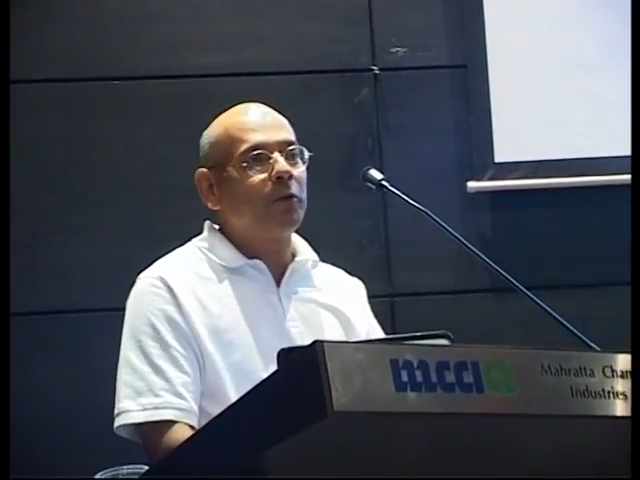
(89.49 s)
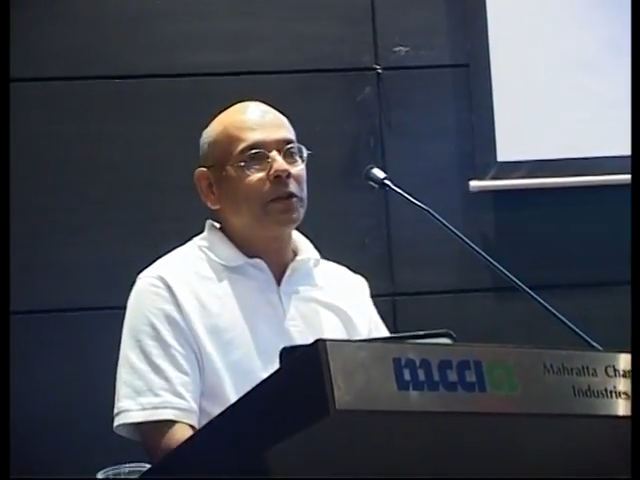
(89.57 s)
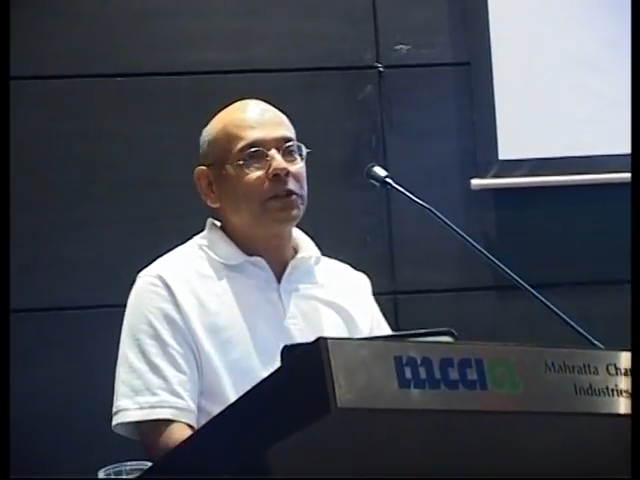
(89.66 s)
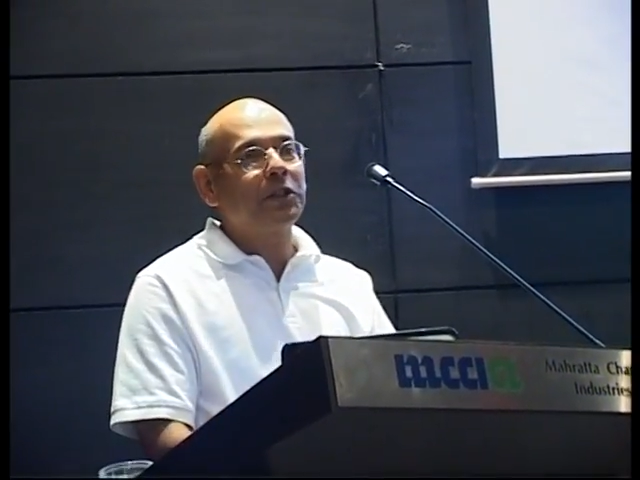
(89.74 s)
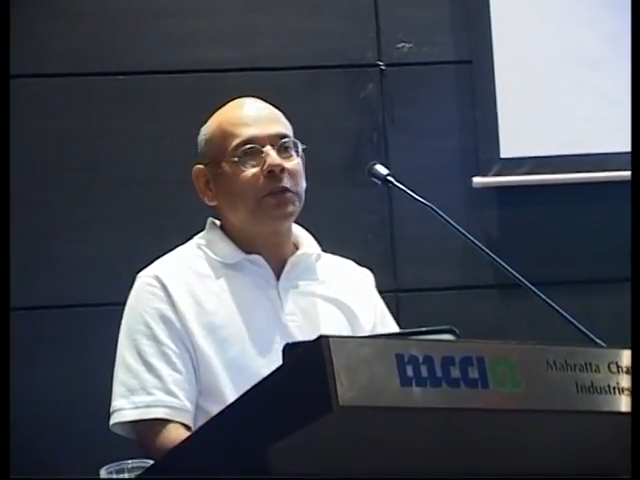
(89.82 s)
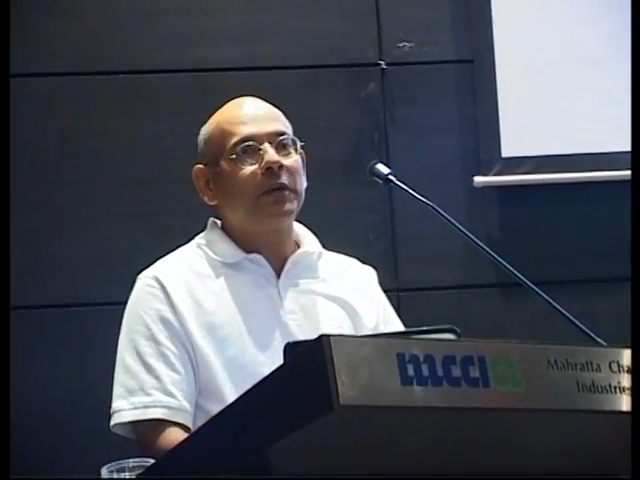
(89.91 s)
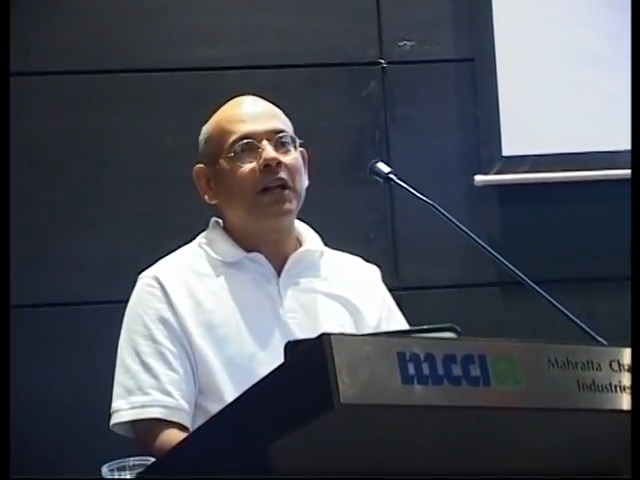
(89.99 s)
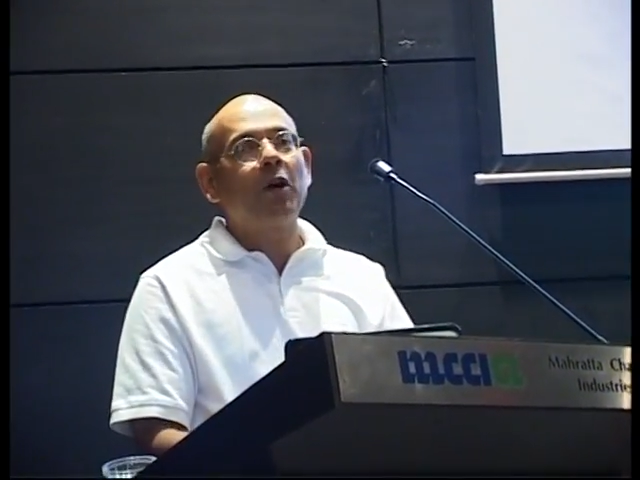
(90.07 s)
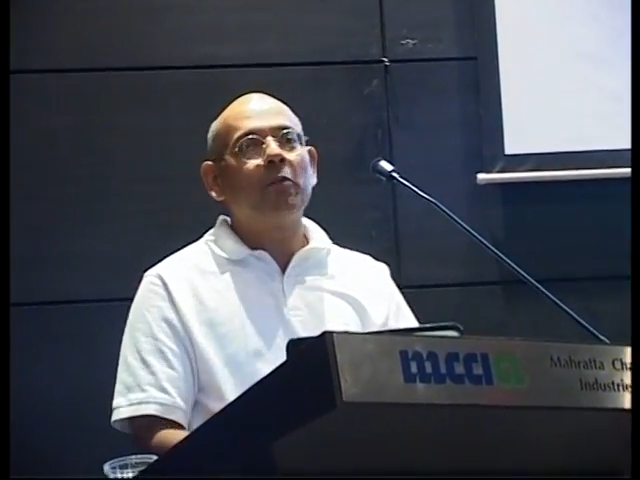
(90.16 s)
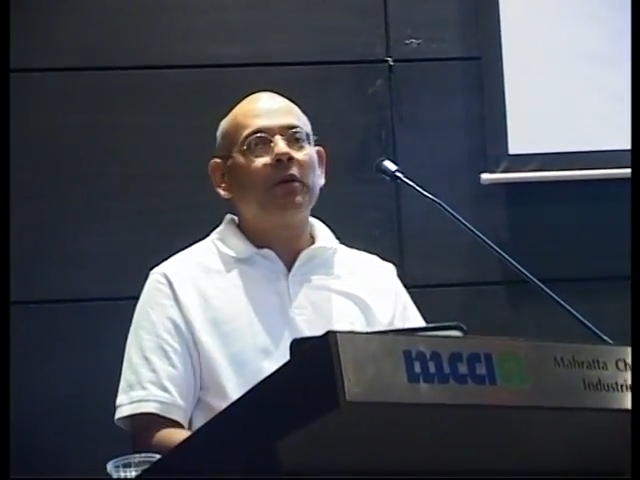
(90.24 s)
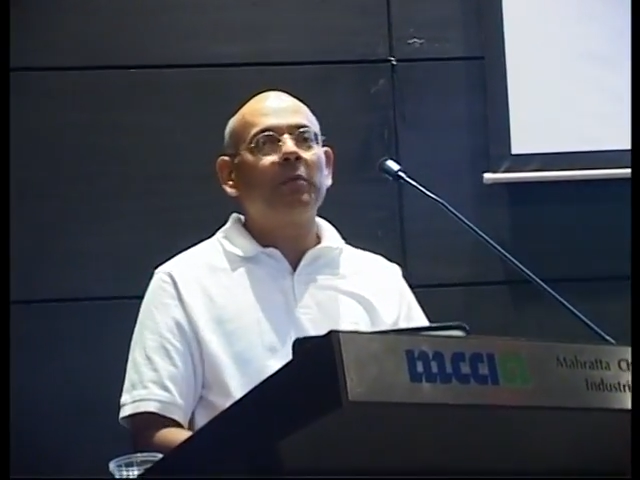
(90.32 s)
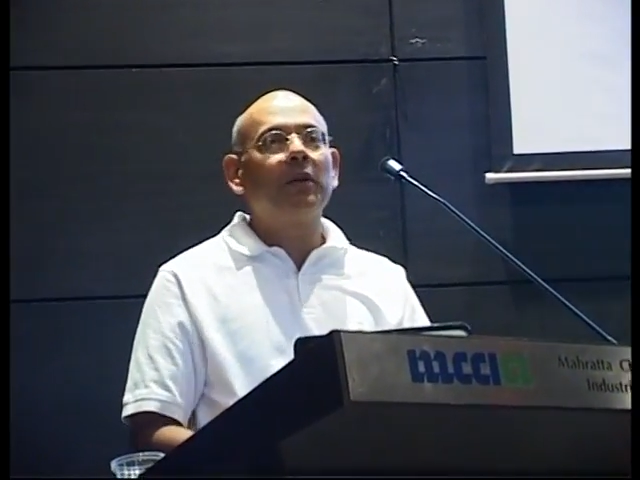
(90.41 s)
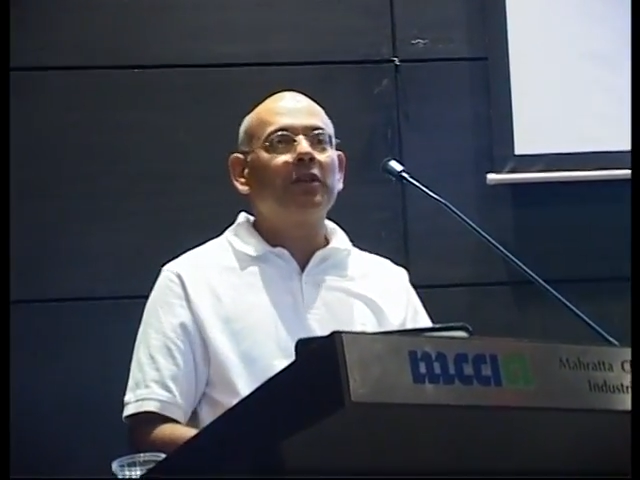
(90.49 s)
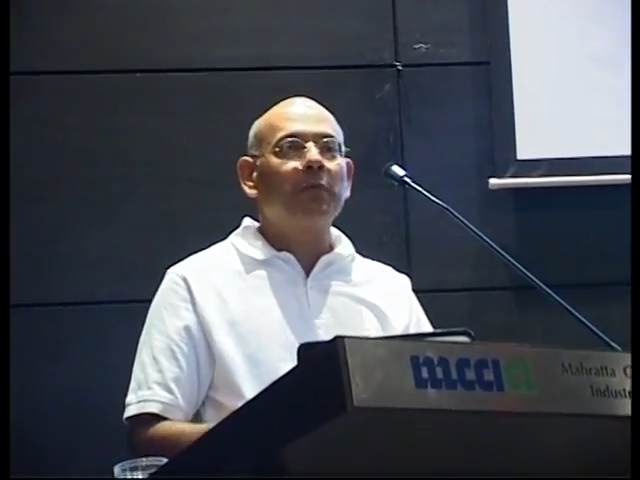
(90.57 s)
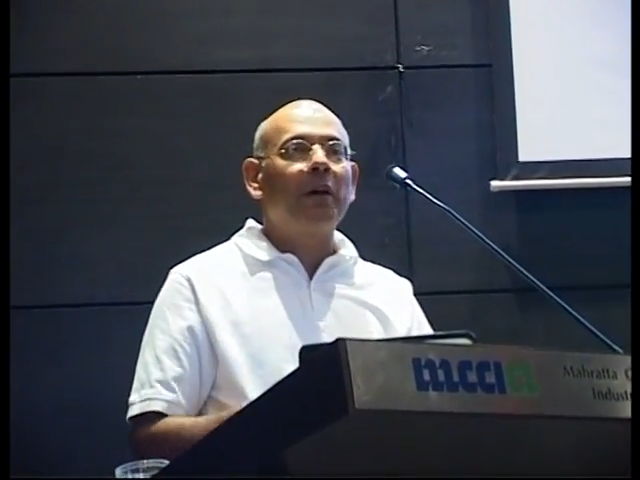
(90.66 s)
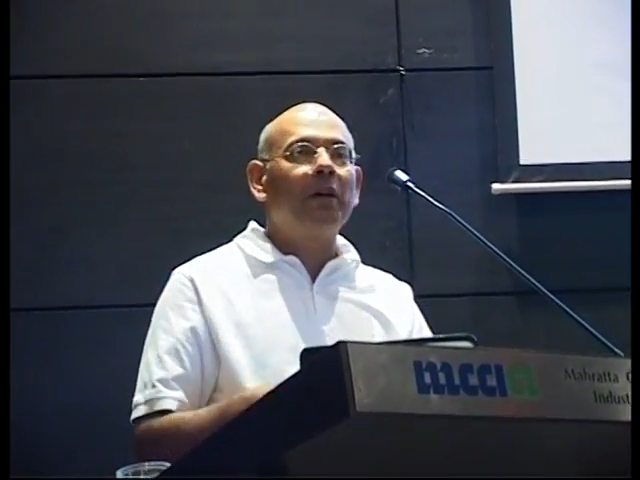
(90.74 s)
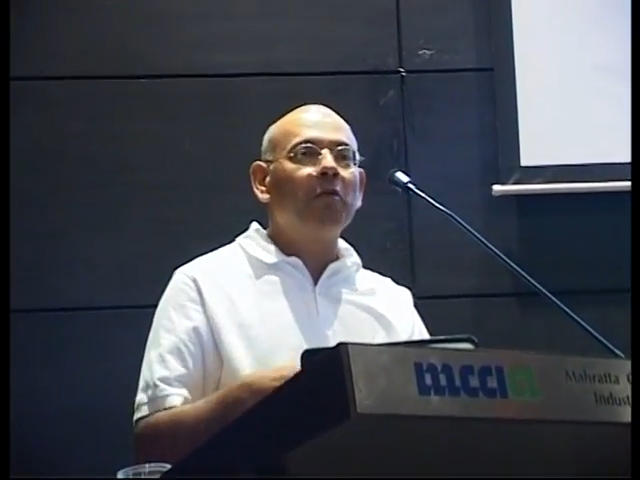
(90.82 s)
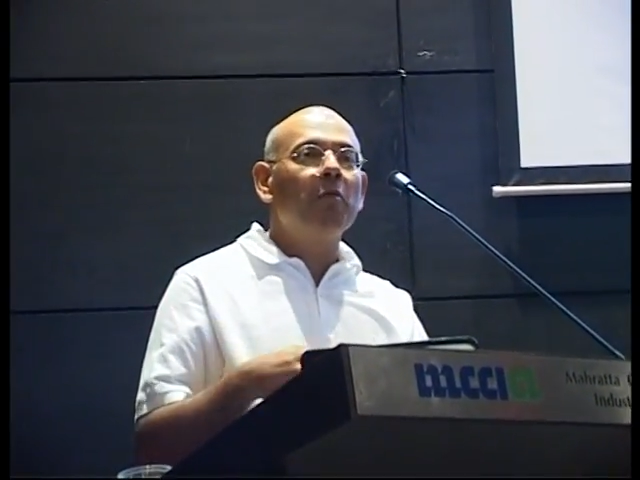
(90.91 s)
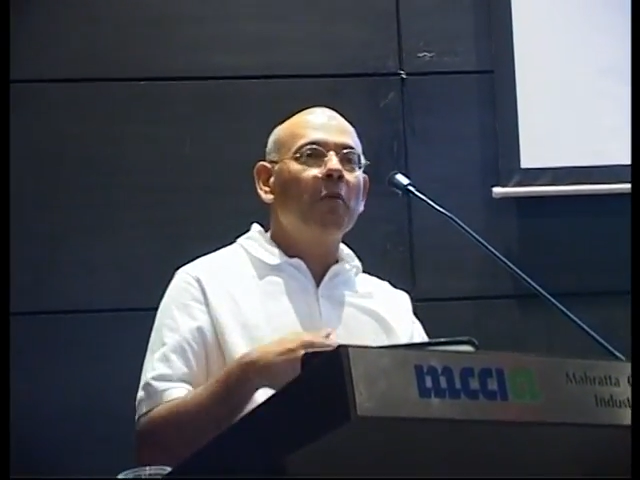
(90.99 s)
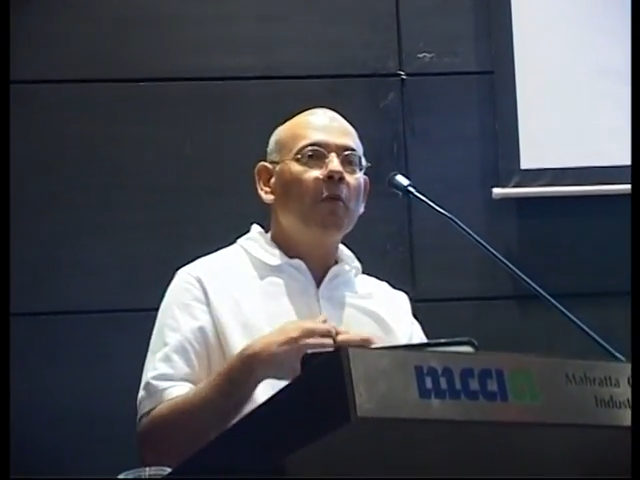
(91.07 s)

ownership and how people spend